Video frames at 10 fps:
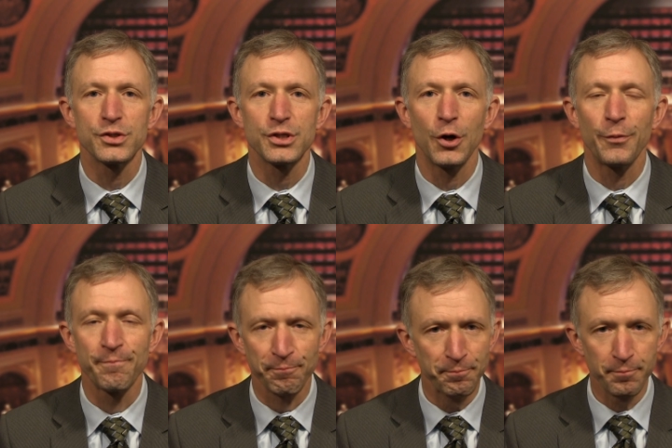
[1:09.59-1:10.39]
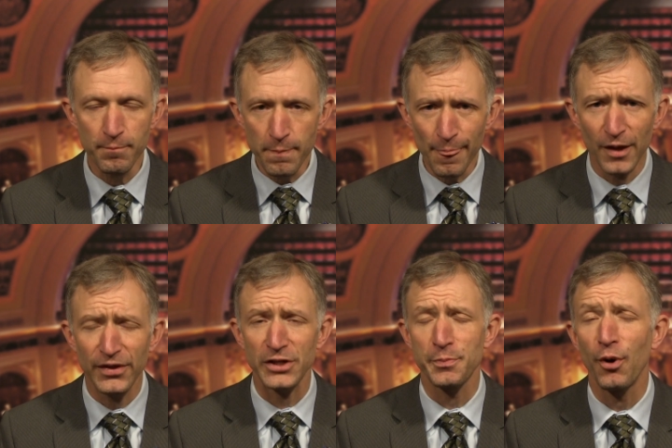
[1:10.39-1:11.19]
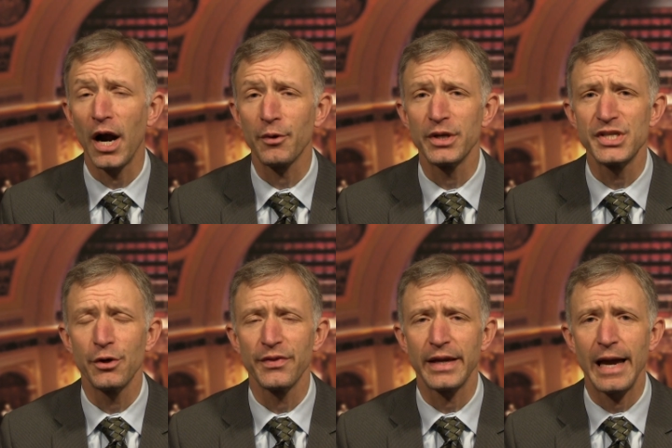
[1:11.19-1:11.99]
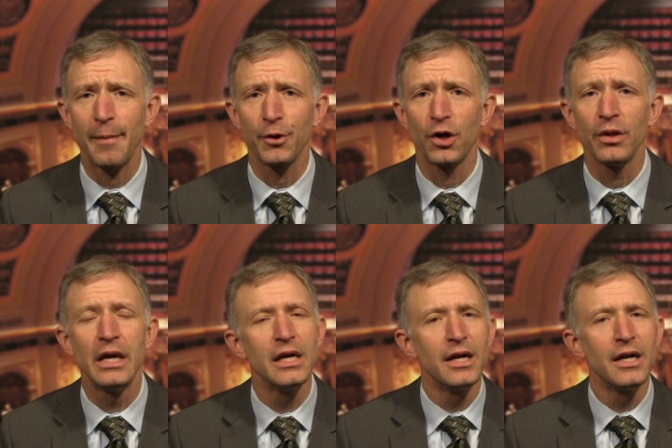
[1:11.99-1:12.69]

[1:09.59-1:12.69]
So that's progress here at the Capitol.